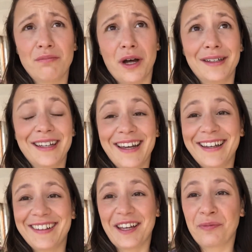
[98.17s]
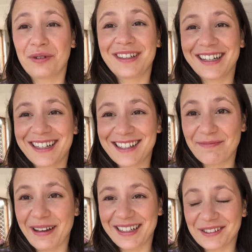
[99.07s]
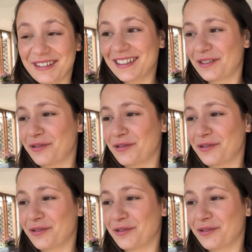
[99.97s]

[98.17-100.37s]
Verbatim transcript: Monday they predict bad weather